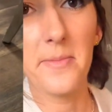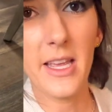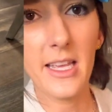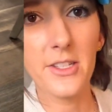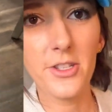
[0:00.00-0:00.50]

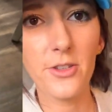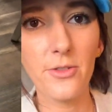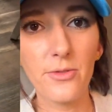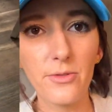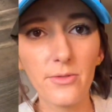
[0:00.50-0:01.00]

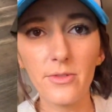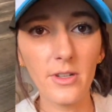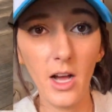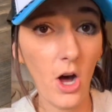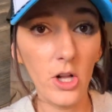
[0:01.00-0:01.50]
into
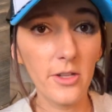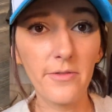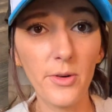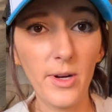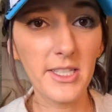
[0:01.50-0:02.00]
all
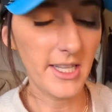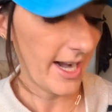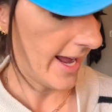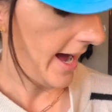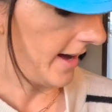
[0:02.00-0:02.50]
of the ones that
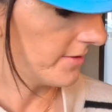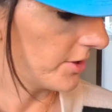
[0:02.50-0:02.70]
I have.